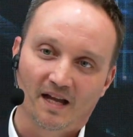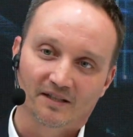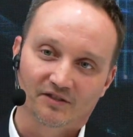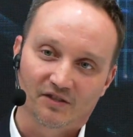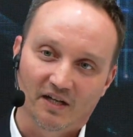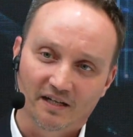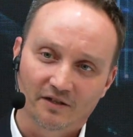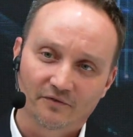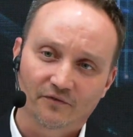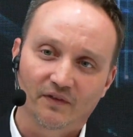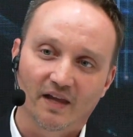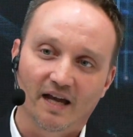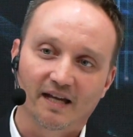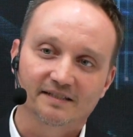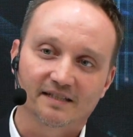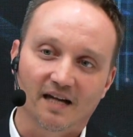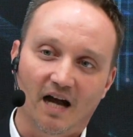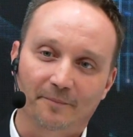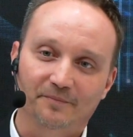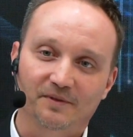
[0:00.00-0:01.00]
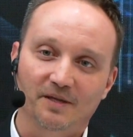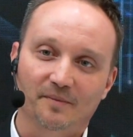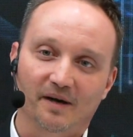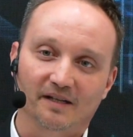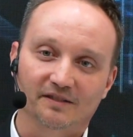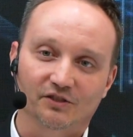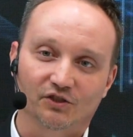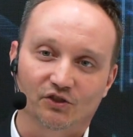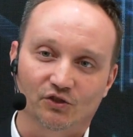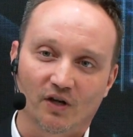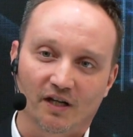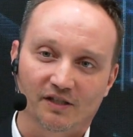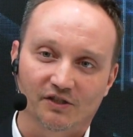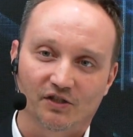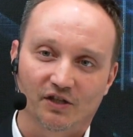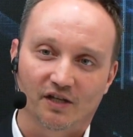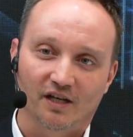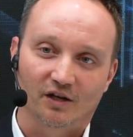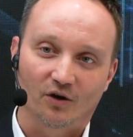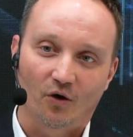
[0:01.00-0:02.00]
TENER Flex's optimized
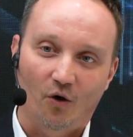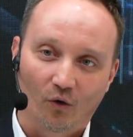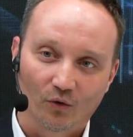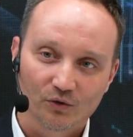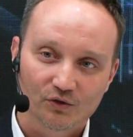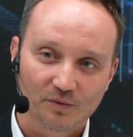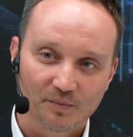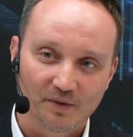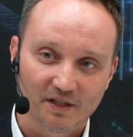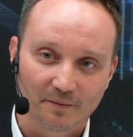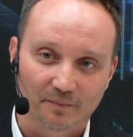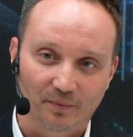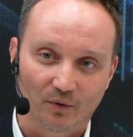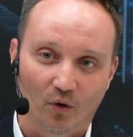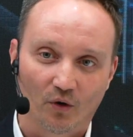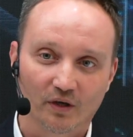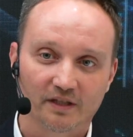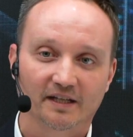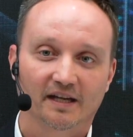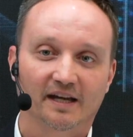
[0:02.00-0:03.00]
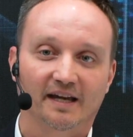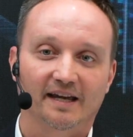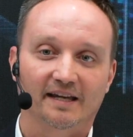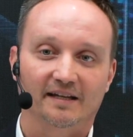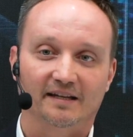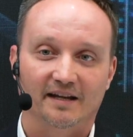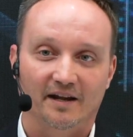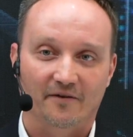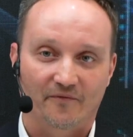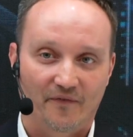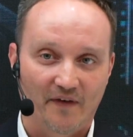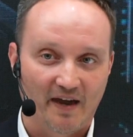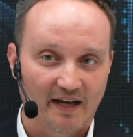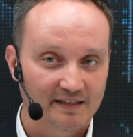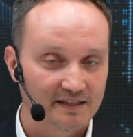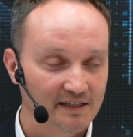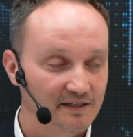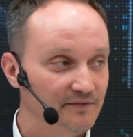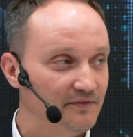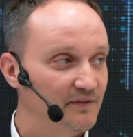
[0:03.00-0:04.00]
structure can also be deployed in an
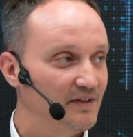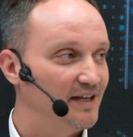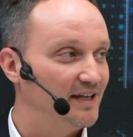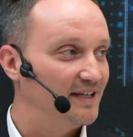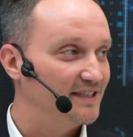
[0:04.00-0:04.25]
effective,